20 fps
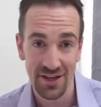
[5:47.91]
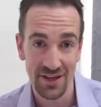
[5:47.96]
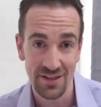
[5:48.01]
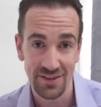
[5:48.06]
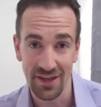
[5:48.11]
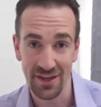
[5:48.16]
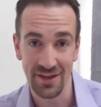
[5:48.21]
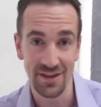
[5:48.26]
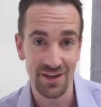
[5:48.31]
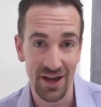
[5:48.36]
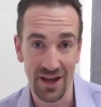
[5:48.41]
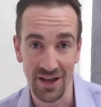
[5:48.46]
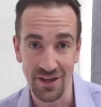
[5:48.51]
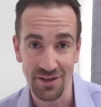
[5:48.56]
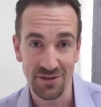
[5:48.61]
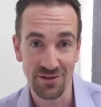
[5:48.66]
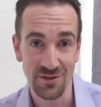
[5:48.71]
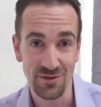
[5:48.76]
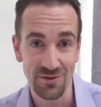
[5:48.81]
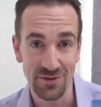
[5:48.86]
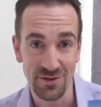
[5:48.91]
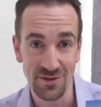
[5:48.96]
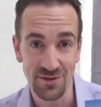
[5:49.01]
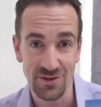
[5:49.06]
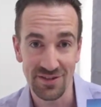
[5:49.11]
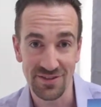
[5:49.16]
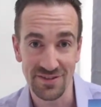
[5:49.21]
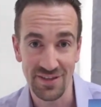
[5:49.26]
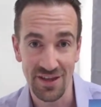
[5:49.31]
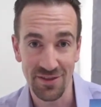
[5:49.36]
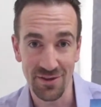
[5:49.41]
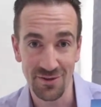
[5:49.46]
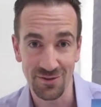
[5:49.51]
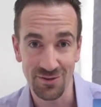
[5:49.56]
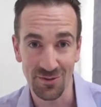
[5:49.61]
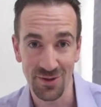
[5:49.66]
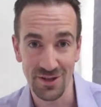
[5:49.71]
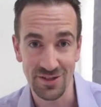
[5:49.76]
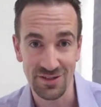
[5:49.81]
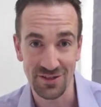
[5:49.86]
then you just send those
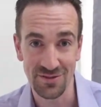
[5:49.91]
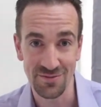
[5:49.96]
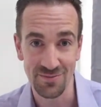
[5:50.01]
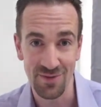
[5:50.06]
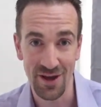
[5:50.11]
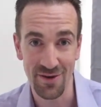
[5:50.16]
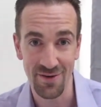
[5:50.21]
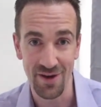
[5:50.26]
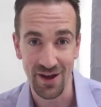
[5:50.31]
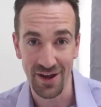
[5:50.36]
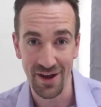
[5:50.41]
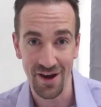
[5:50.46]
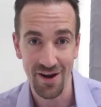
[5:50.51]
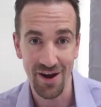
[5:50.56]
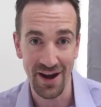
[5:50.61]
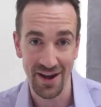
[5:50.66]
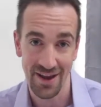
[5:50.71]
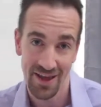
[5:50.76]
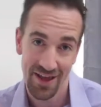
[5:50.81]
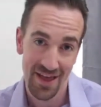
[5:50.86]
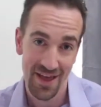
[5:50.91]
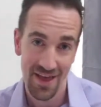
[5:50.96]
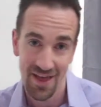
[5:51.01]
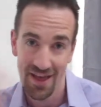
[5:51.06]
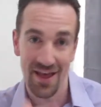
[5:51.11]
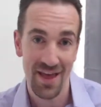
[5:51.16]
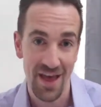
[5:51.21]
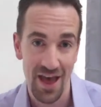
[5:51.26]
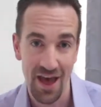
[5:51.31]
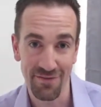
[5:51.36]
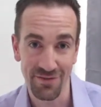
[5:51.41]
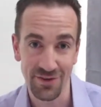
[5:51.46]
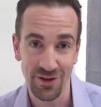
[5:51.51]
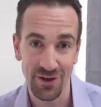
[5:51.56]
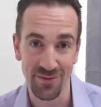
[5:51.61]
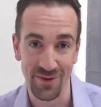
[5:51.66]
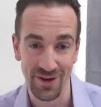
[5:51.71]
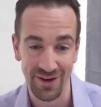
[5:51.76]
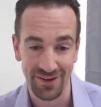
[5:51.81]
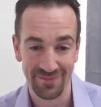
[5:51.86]
questions my way. All right, have a
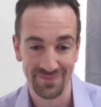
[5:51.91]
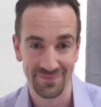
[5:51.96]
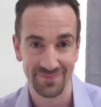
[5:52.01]
good one.